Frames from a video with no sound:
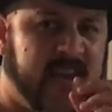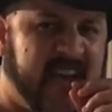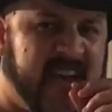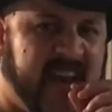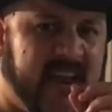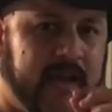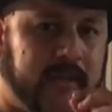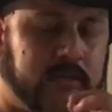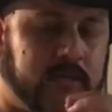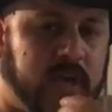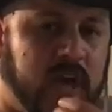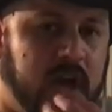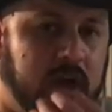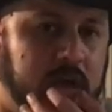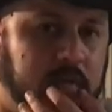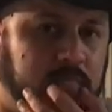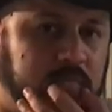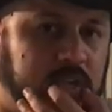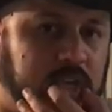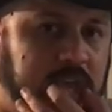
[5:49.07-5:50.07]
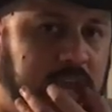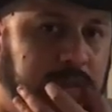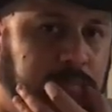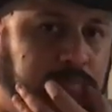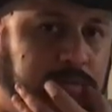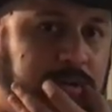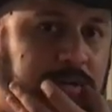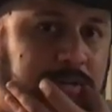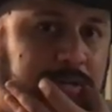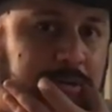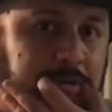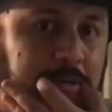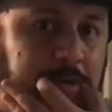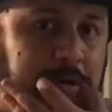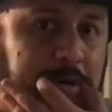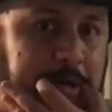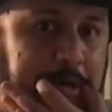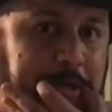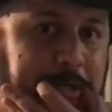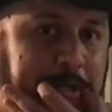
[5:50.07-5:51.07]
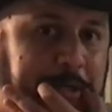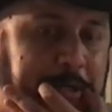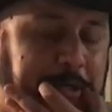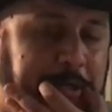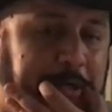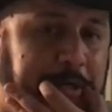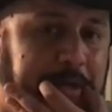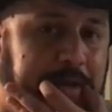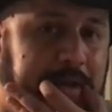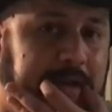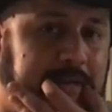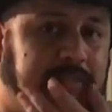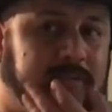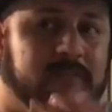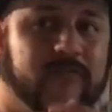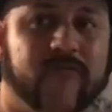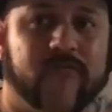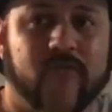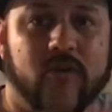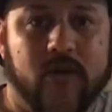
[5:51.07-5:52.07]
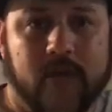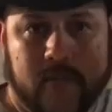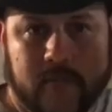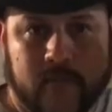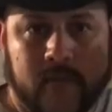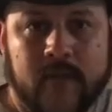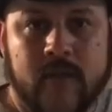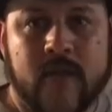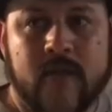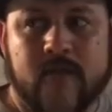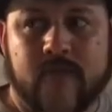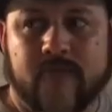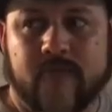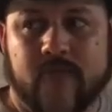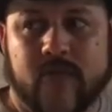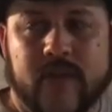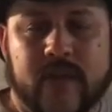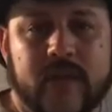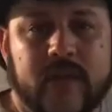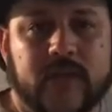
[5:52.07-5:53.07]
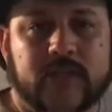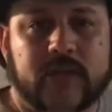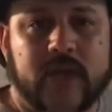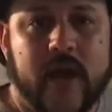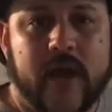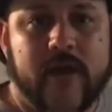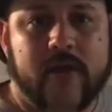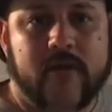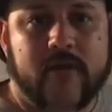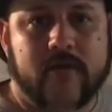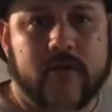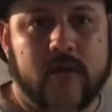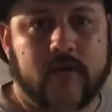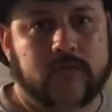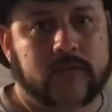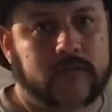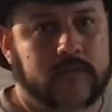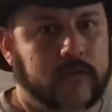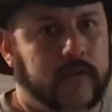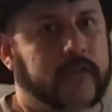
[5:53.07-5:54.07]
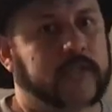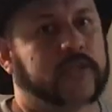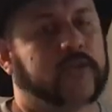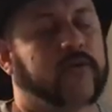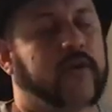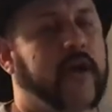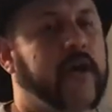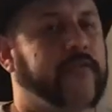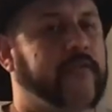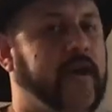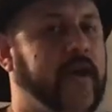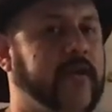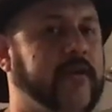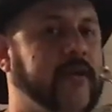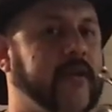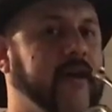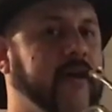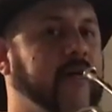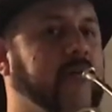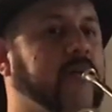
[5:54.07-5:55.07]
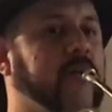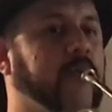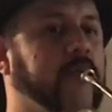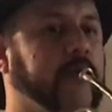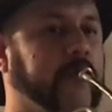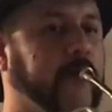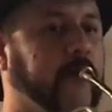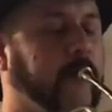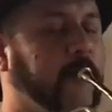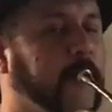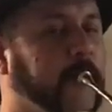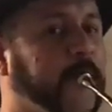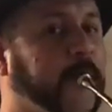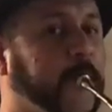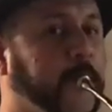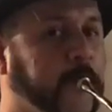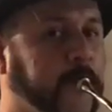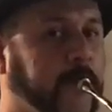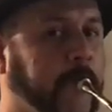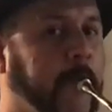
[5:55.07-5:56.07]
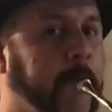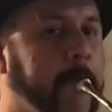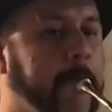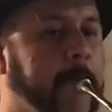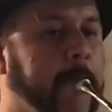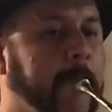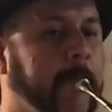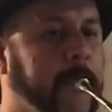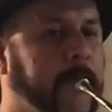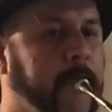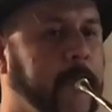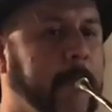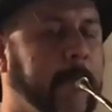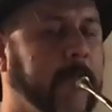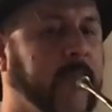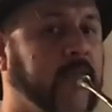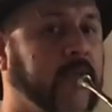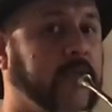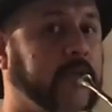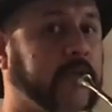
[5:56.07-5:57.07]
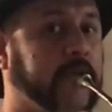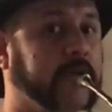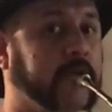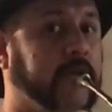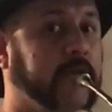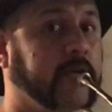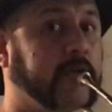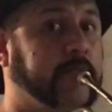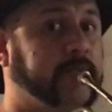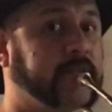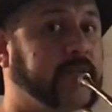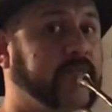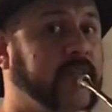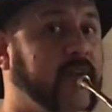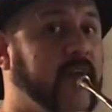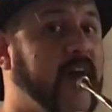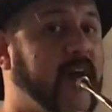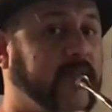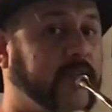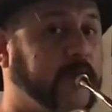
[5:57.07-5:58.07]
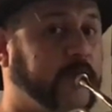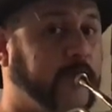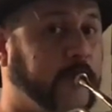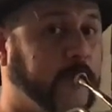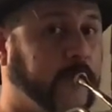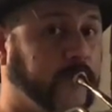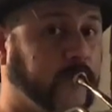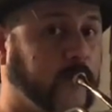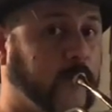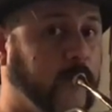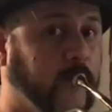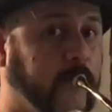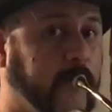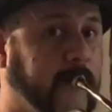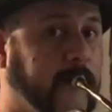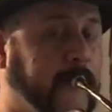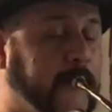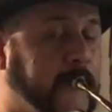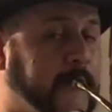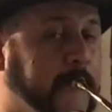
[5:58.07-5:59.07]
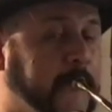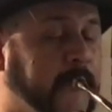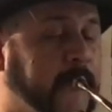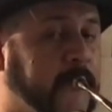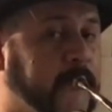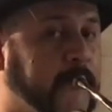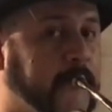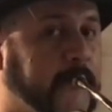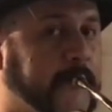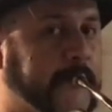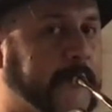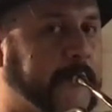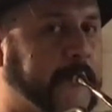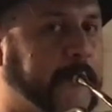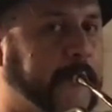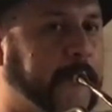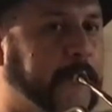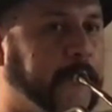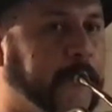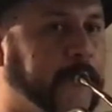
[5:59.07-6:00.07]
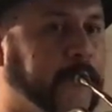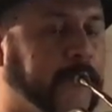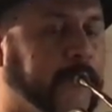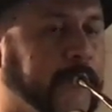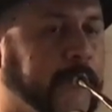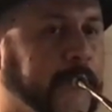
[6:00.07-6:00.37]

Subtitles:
and at times keep those corners nice and firm for each higher note. So let's try that now. Here we go. Lick your lips if you have to. 1, 2.